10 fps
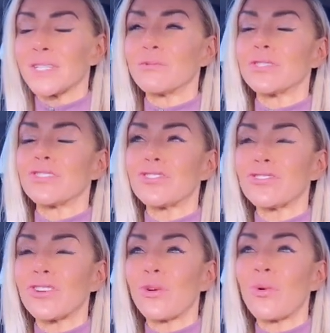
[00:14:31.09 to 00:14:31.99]
It was
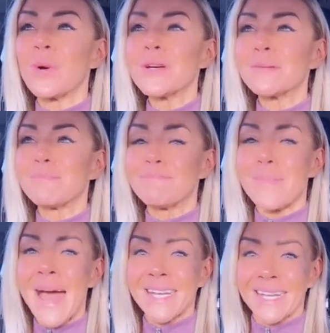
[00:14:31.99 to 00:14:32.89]
so
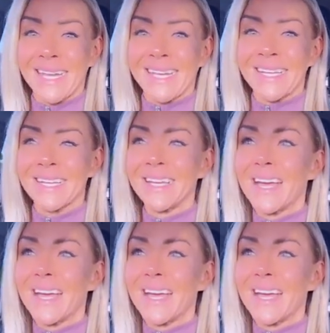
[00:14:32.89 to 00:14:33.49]
maddening.